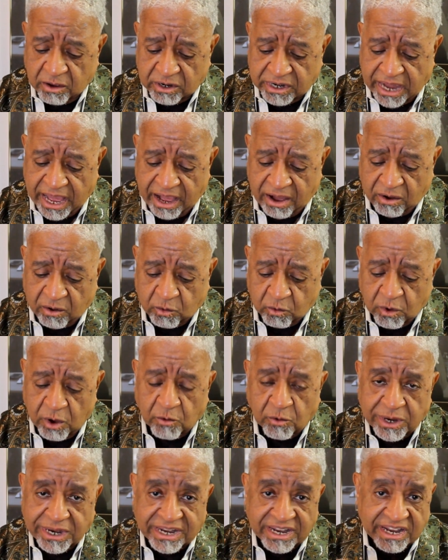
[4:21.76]
Now, when
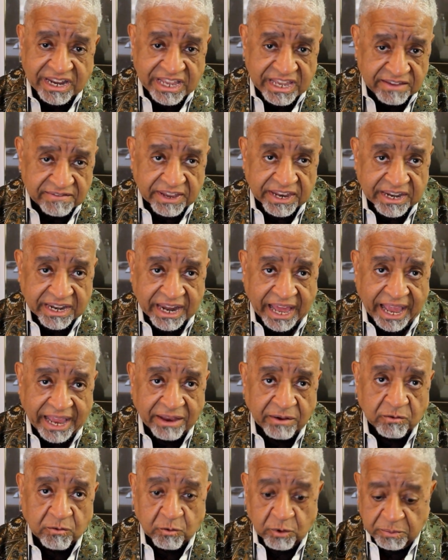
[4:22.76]
we leave at
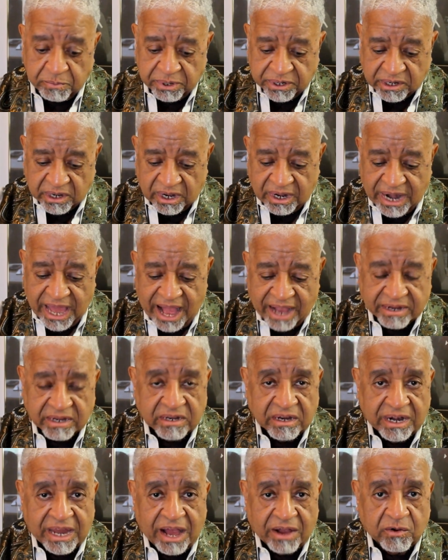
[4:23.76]
night, we put the lock
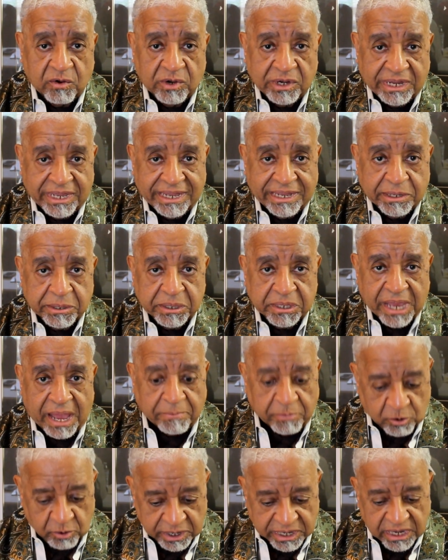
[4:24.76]
on the
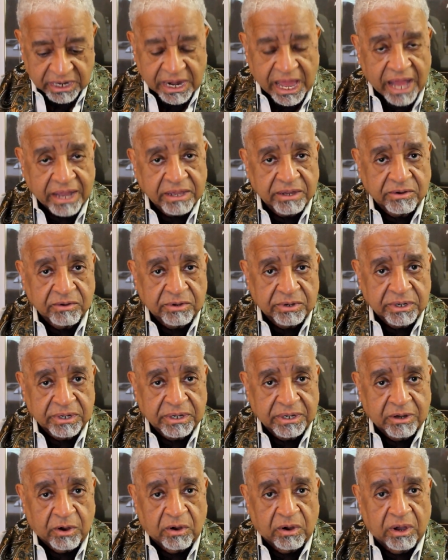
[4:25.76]
inside, but we can lock it
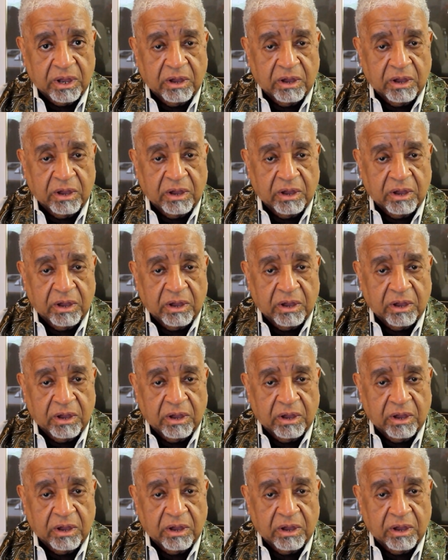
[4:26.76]
on